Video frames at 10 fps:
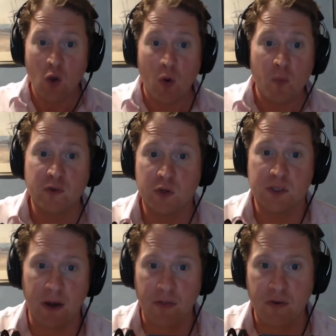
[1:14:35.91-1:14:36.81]
one we've
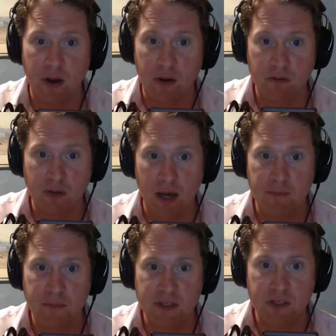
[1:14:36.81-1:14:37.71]
talked about throughout
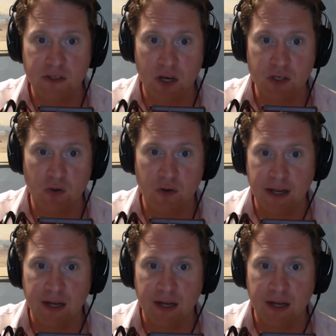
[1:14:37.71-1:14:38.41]
this discussion already.